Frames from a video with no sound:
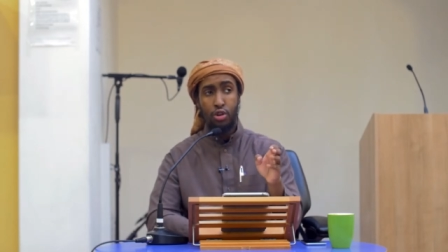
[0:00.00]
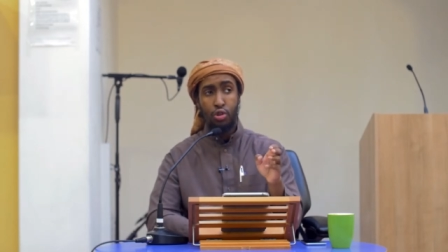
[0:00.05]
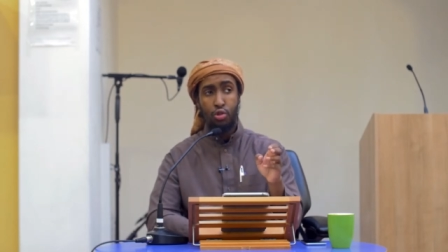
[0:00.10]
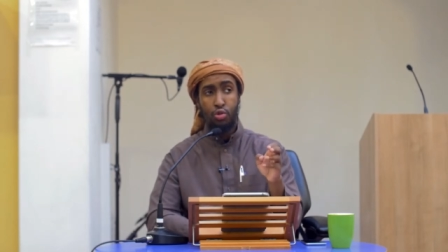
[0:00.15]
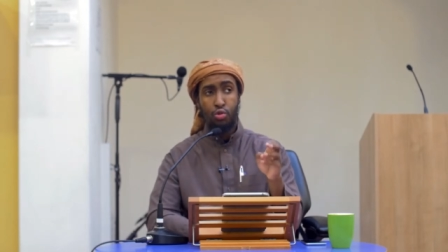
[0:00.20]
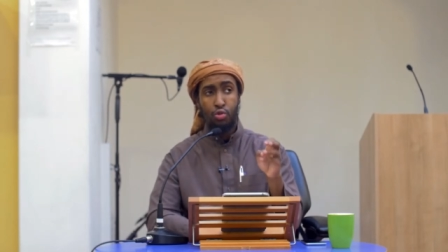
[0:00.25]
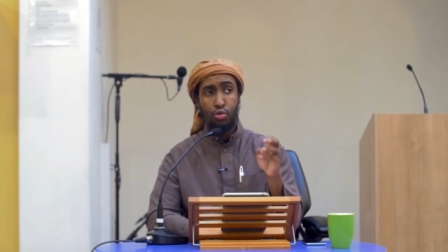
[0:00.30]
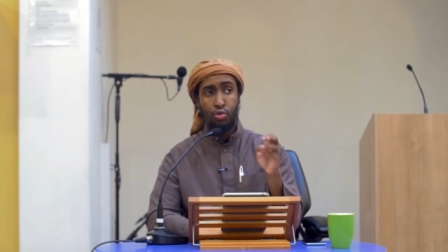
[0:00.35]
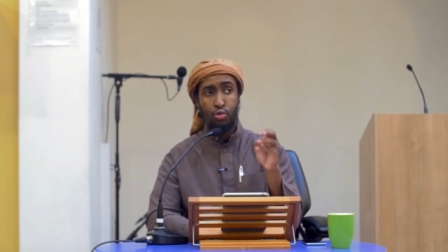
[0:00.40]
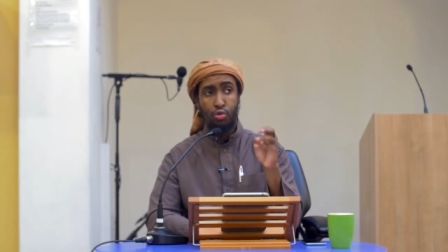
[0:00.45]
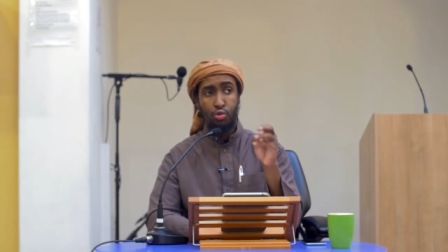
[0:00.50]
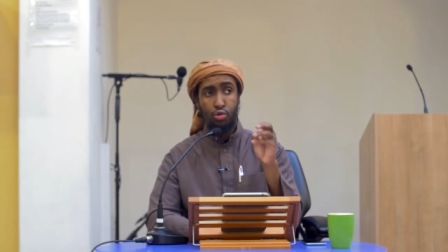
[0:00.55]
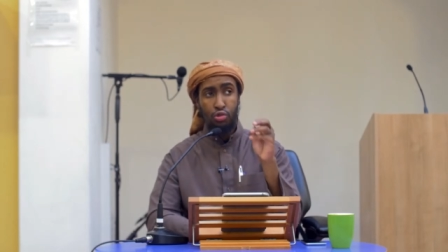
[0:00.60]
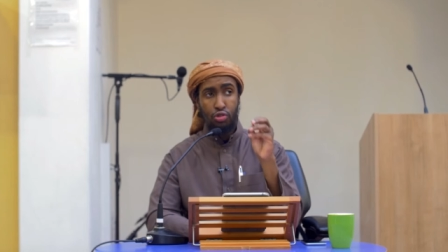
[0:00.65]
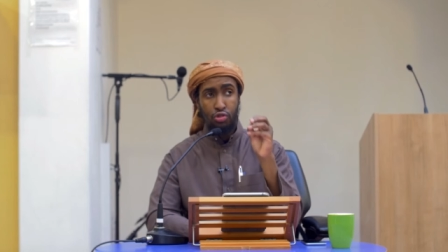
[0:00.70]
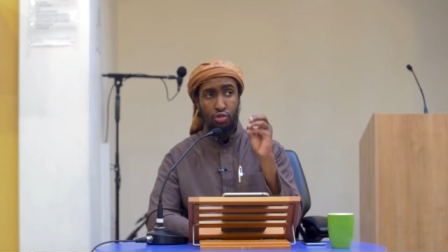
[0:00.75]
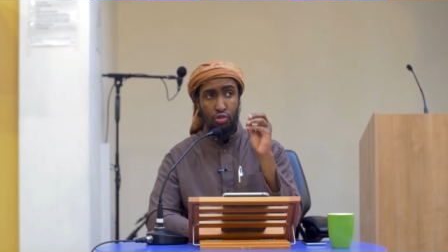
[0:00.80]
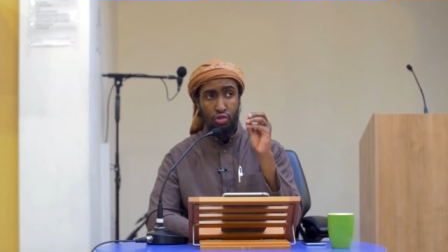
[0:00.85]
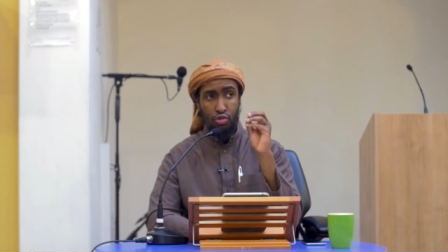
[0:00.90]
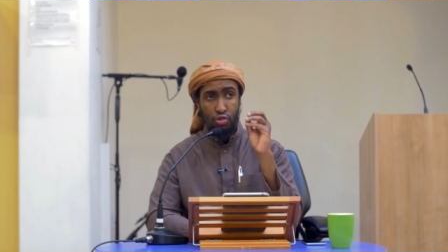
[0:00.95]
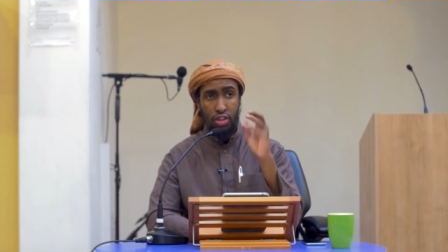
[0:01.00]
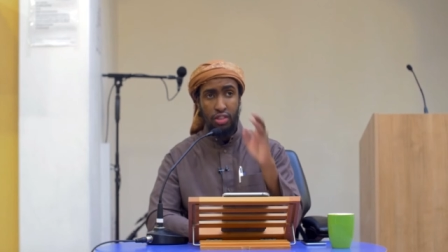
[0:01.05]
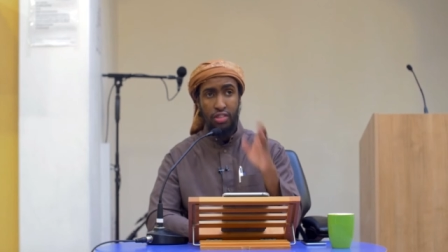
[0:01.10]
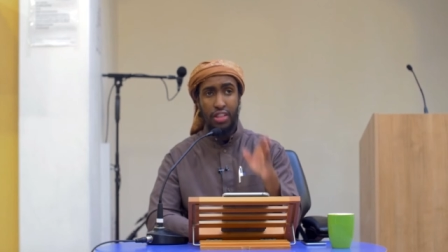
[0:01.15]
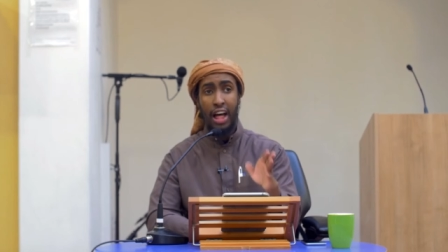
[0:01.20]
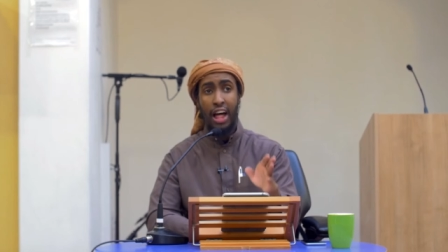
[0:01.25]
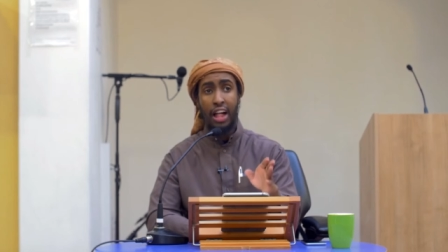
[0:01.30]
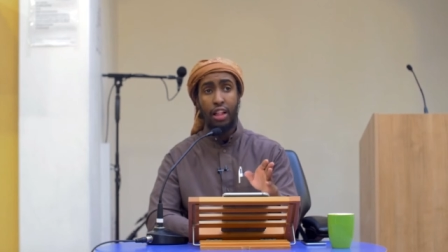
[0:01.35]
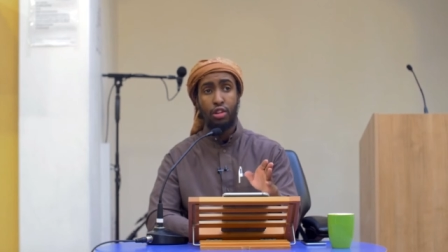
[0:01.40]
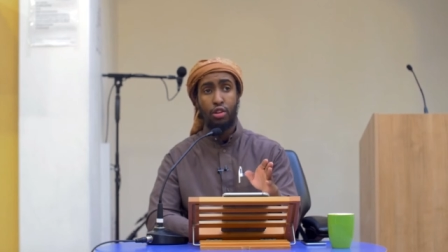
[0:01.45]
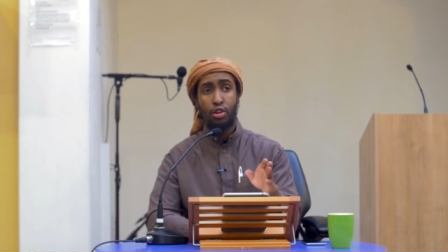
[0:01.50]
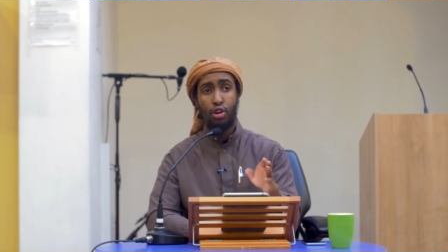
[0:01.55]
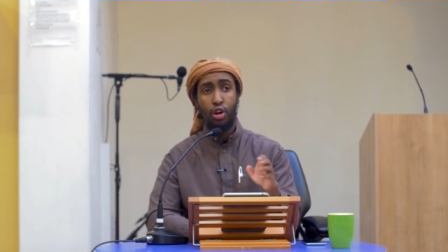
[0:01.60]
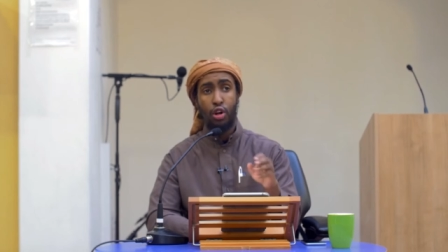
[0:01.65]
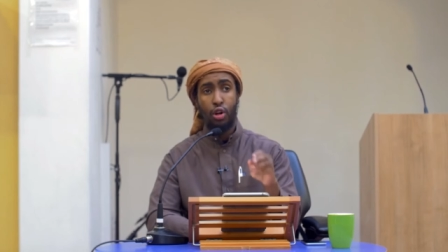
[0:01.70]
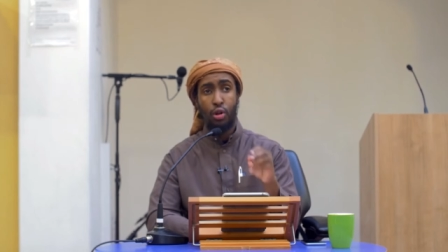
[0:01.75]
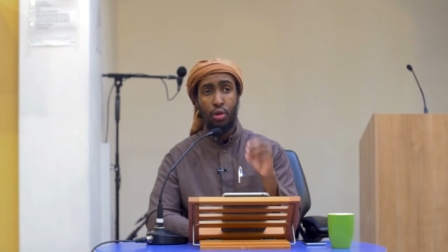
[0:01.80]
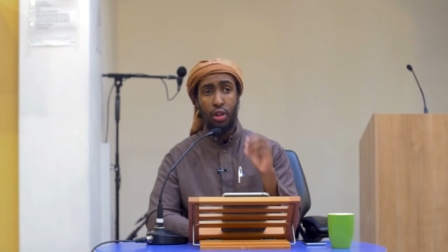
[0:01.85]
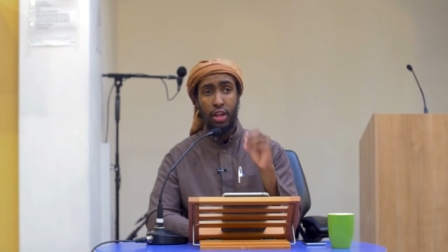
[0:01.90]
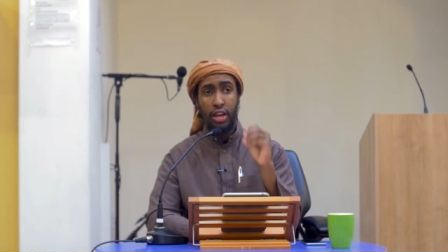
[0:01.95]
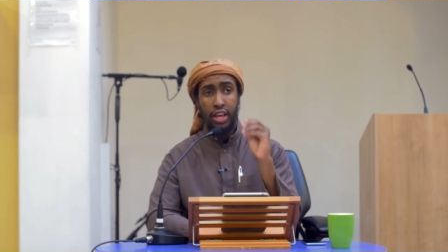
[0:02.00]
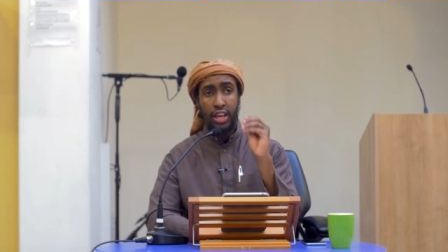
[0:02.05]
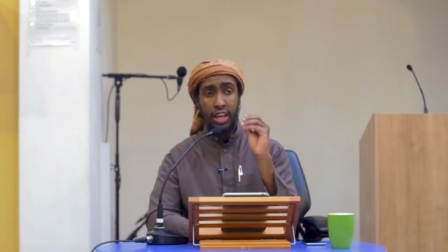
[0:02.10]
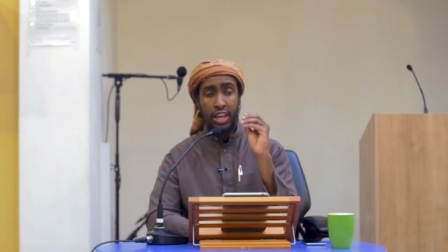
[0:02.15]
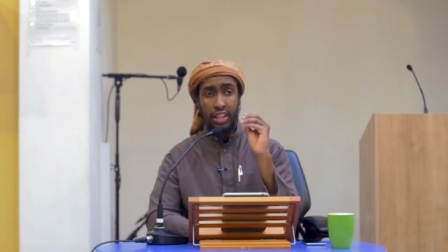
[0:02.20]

who drinks alcohol,